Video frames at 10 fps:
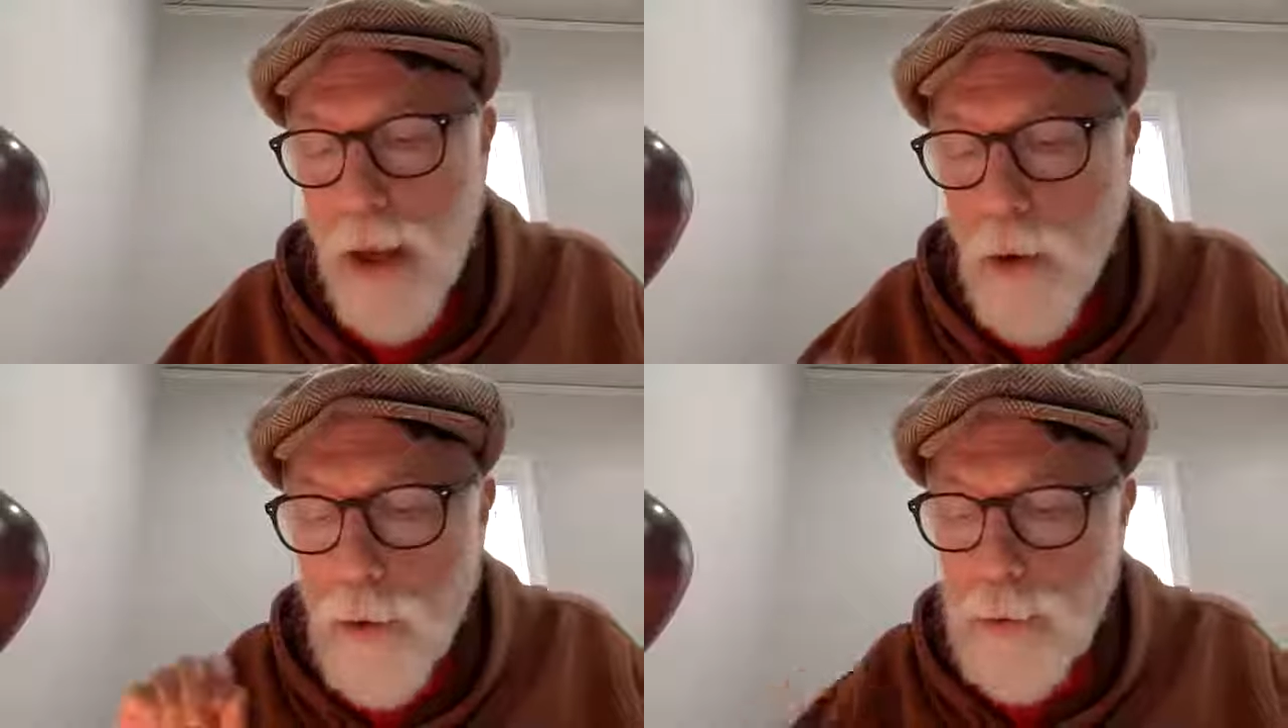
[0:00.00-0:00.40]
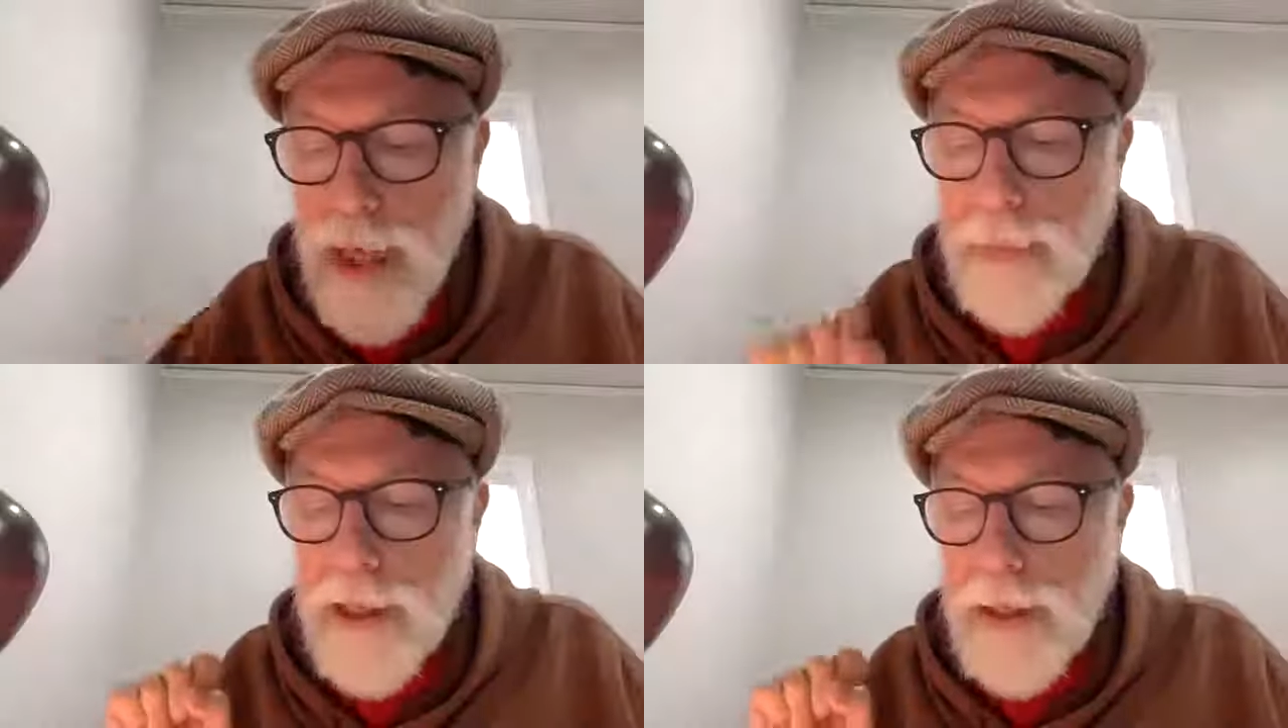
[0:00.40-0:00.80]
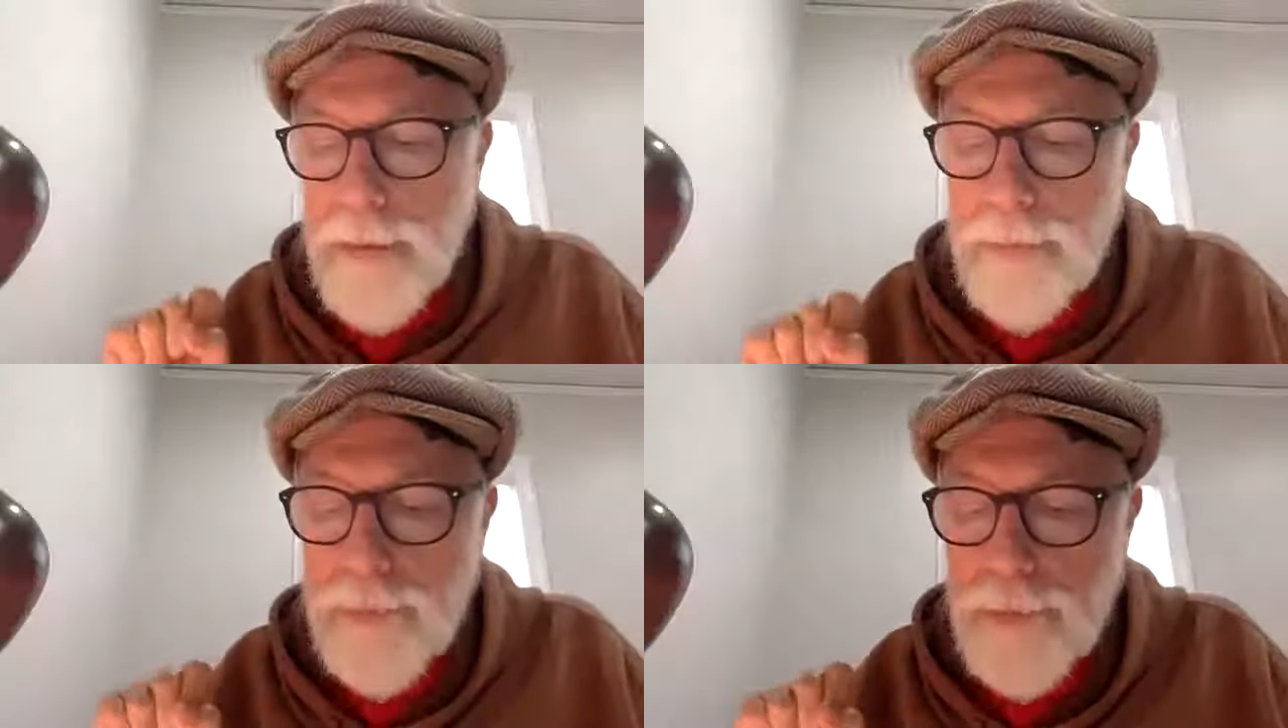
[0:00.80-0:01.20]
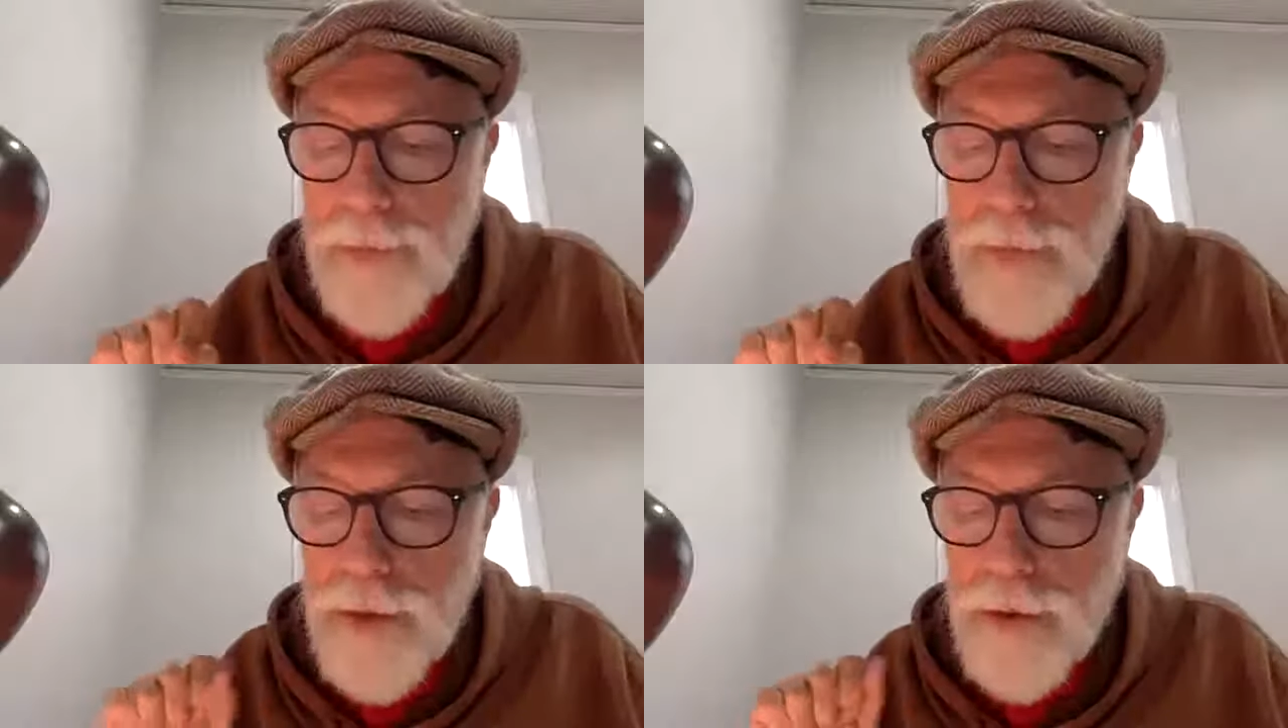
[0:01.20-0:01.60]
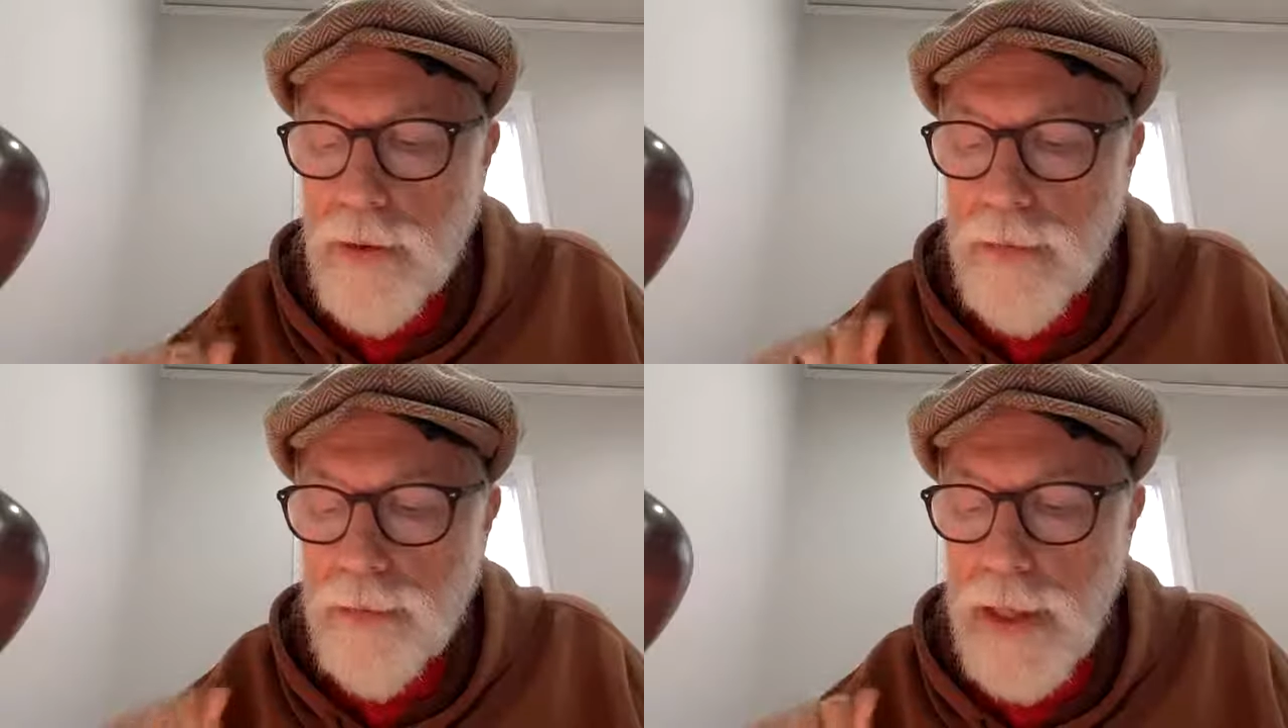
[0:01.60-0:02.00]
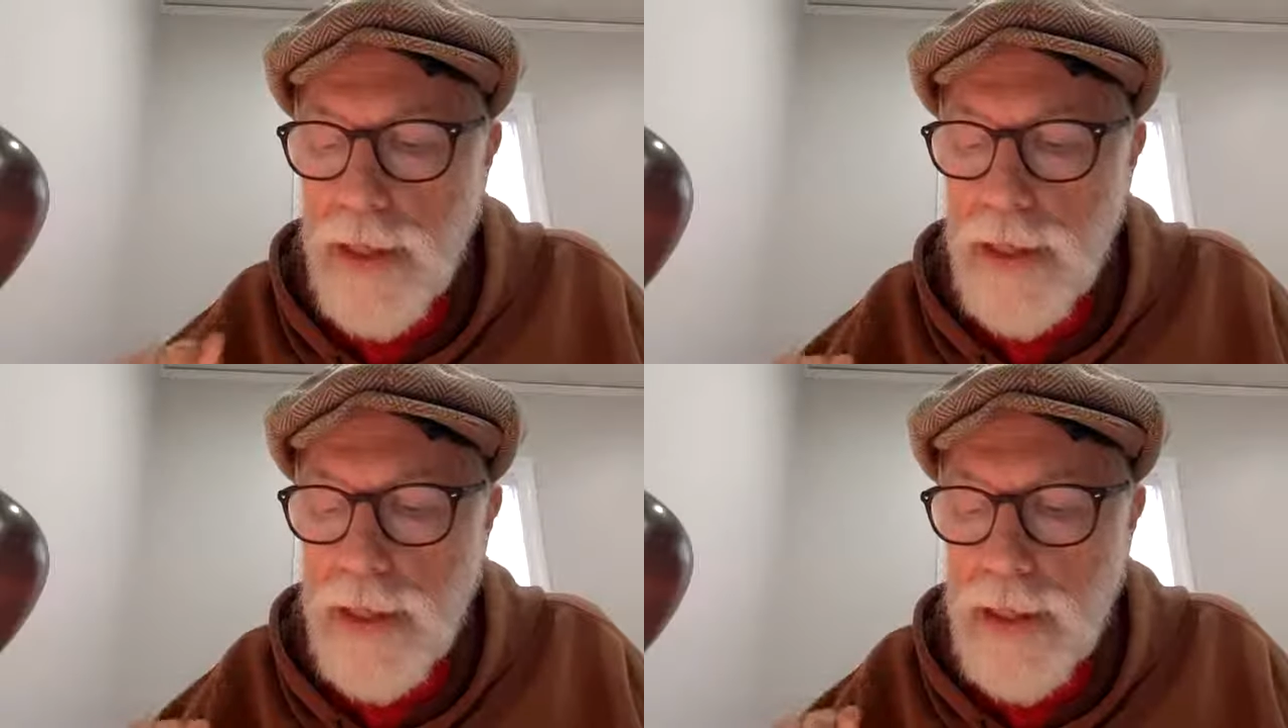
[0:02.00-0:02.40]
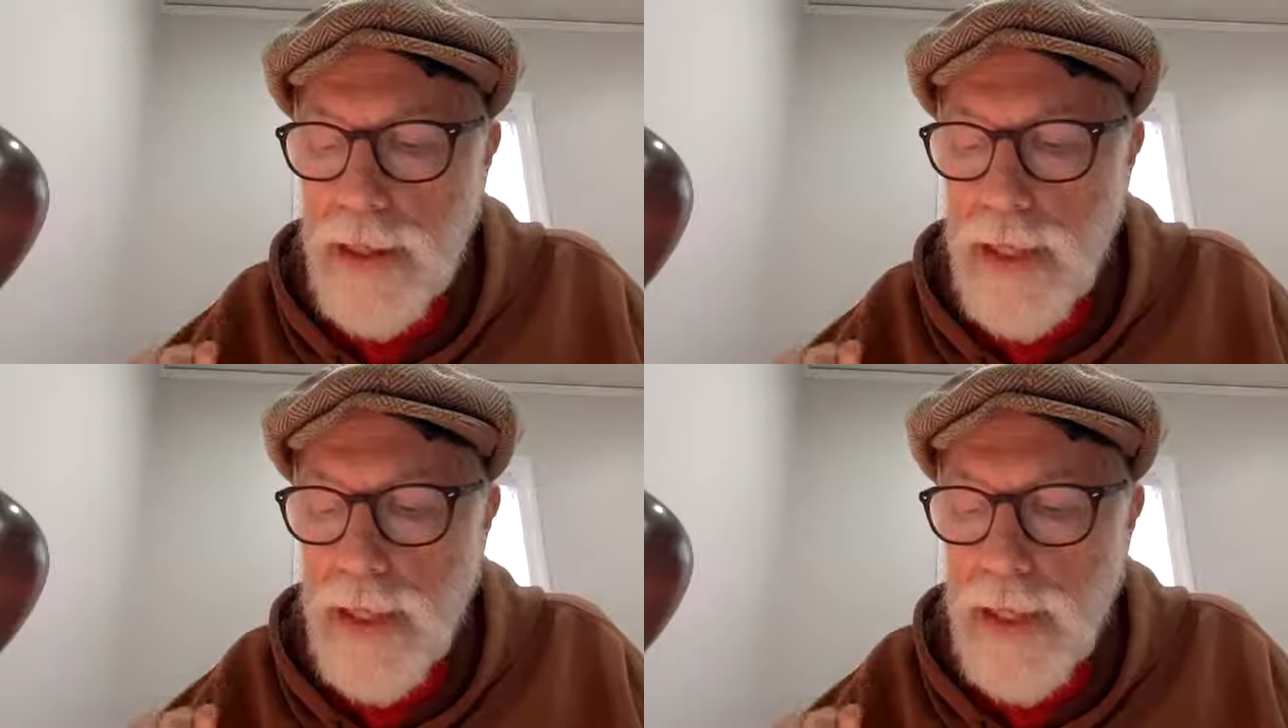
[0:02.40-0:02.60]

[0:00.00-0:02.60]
Or maybe you're afraid